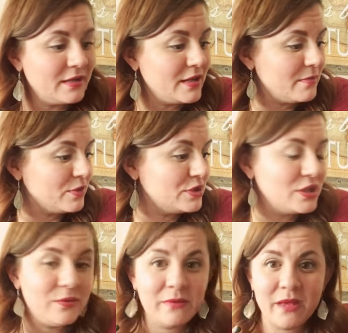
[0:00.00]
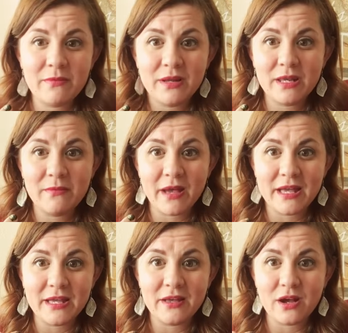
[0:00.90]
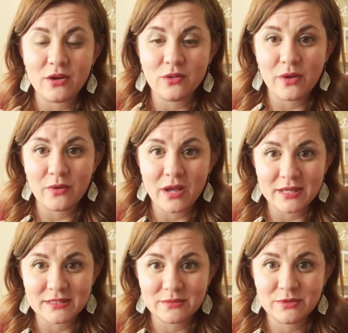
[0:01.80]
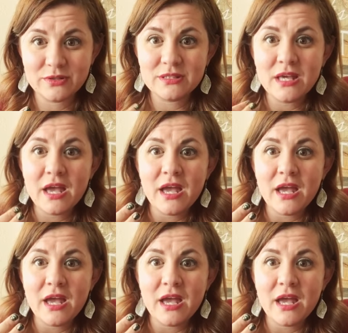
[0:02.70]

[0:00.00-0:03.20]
2, we make money by our loyal customers.